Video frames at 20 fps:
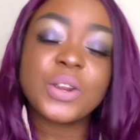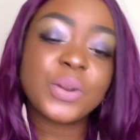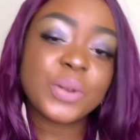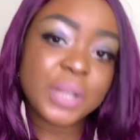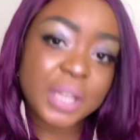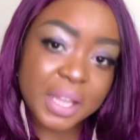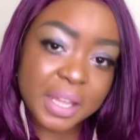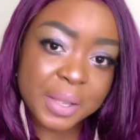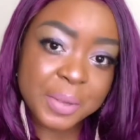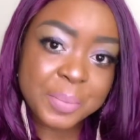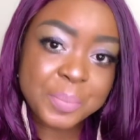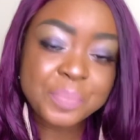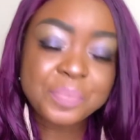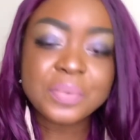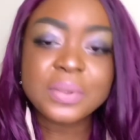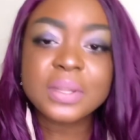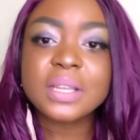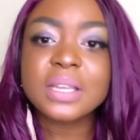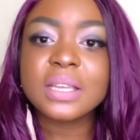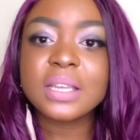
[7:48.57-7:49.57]
okay?
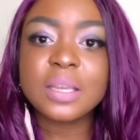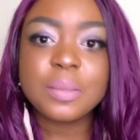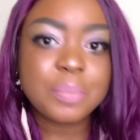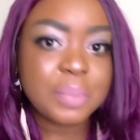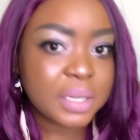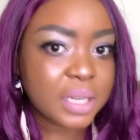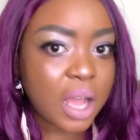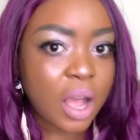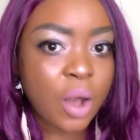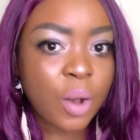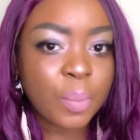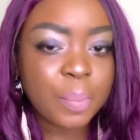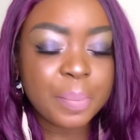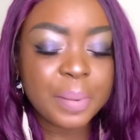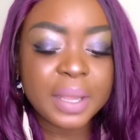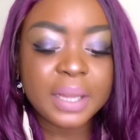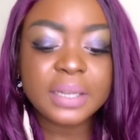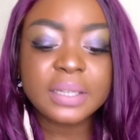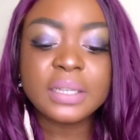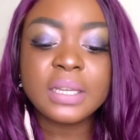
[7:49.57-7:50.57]
Keep it
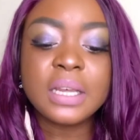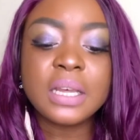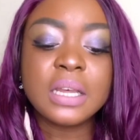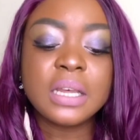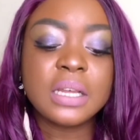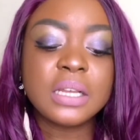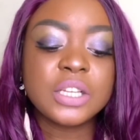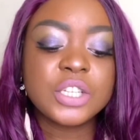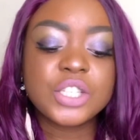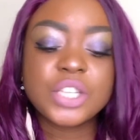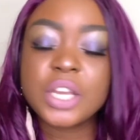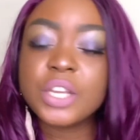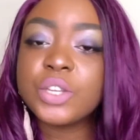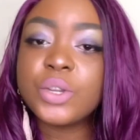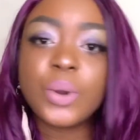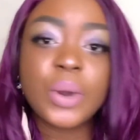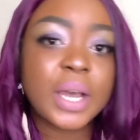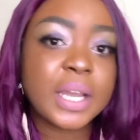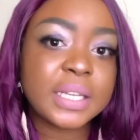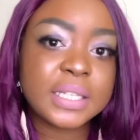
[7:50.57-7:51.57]
open, share
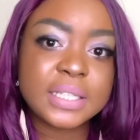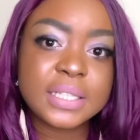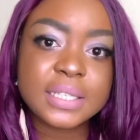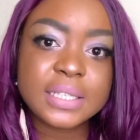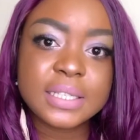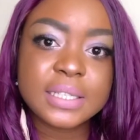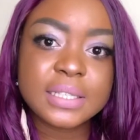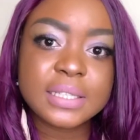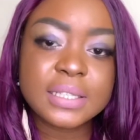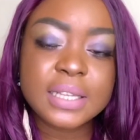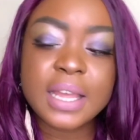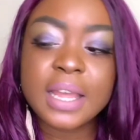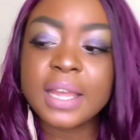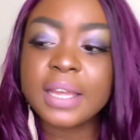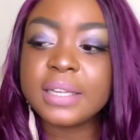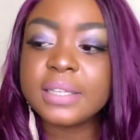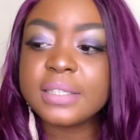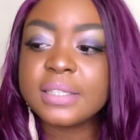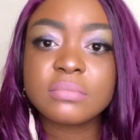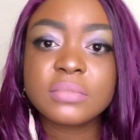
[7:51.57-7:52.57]
your ideas,
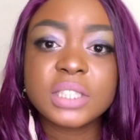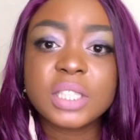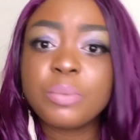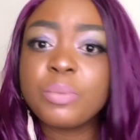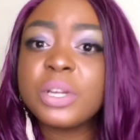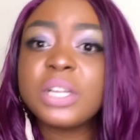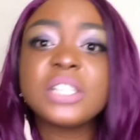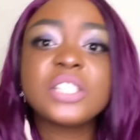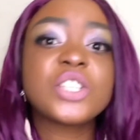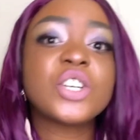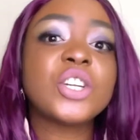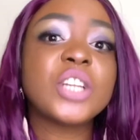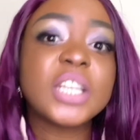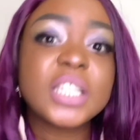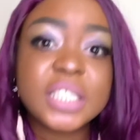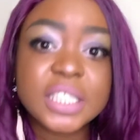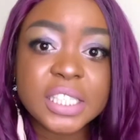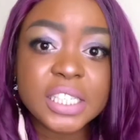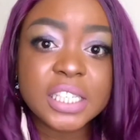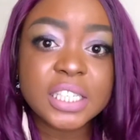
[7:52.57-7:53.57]
and someone is gonna
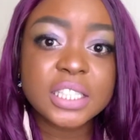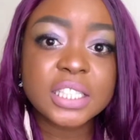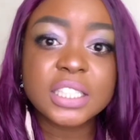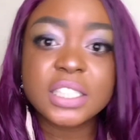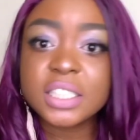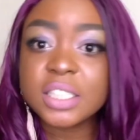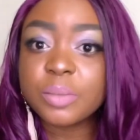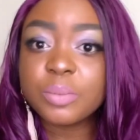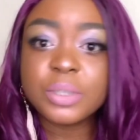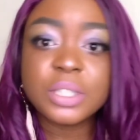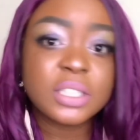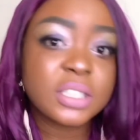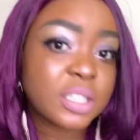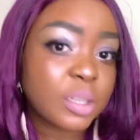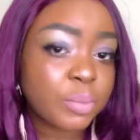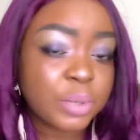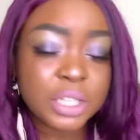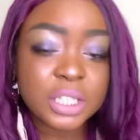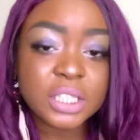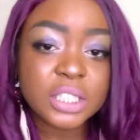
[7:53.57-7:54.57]
see it and
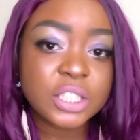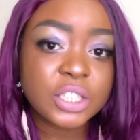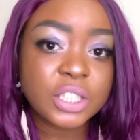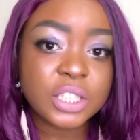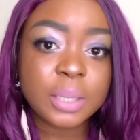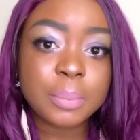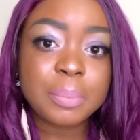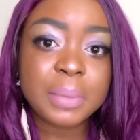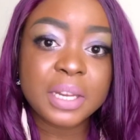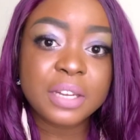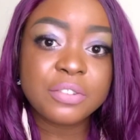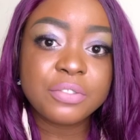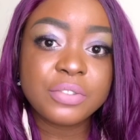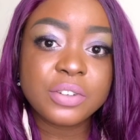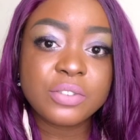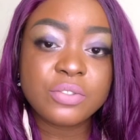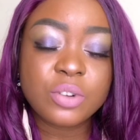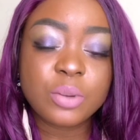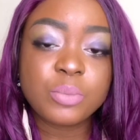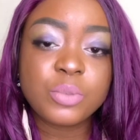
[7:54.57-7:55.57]
someone is gonna
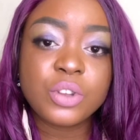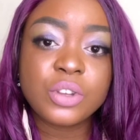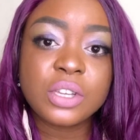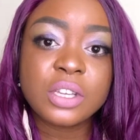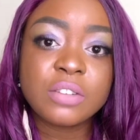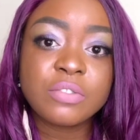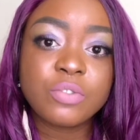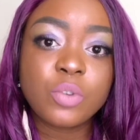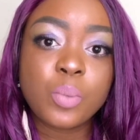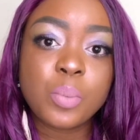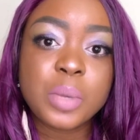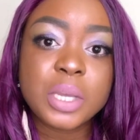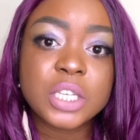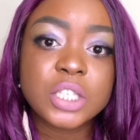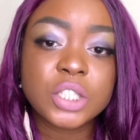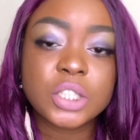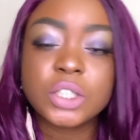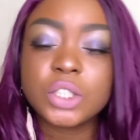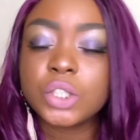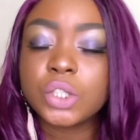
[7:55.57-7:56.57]
benefit from your
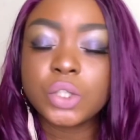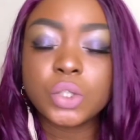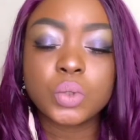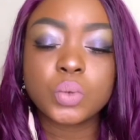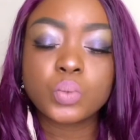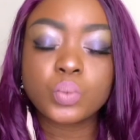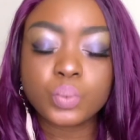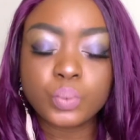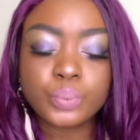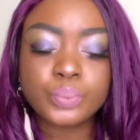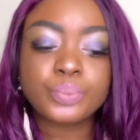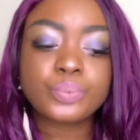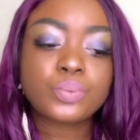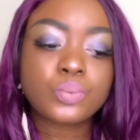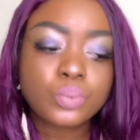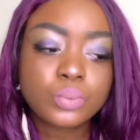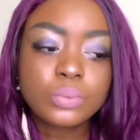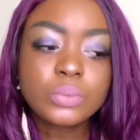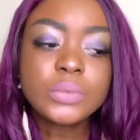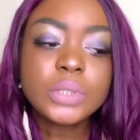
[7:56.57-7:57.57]
information. So
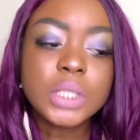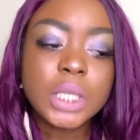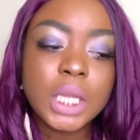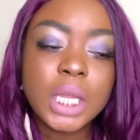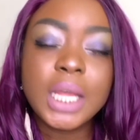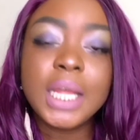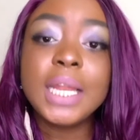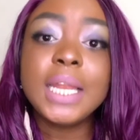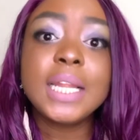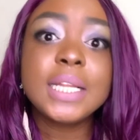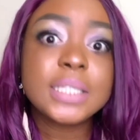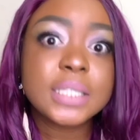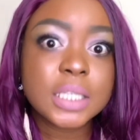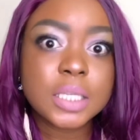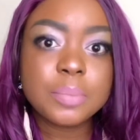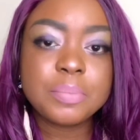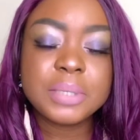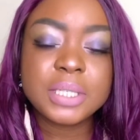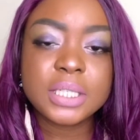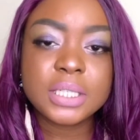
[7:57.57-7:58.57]
let's
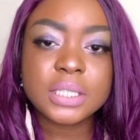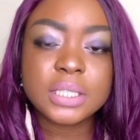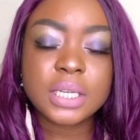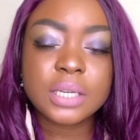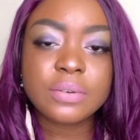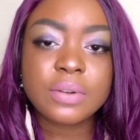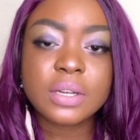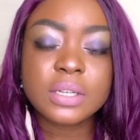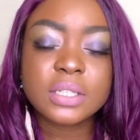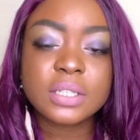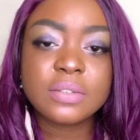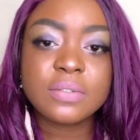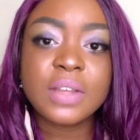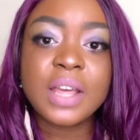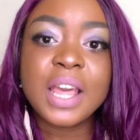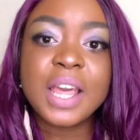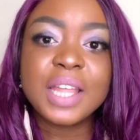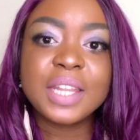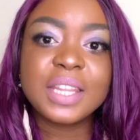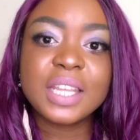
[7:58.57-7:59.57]
keep it interactive.
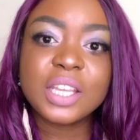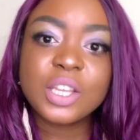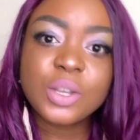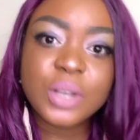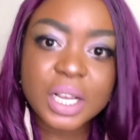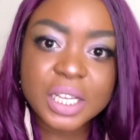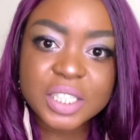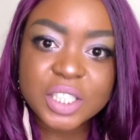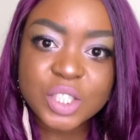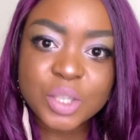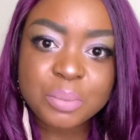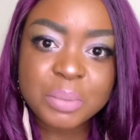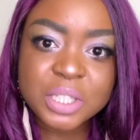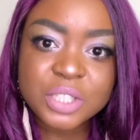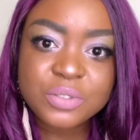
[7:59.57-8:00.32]
Thank you guys so much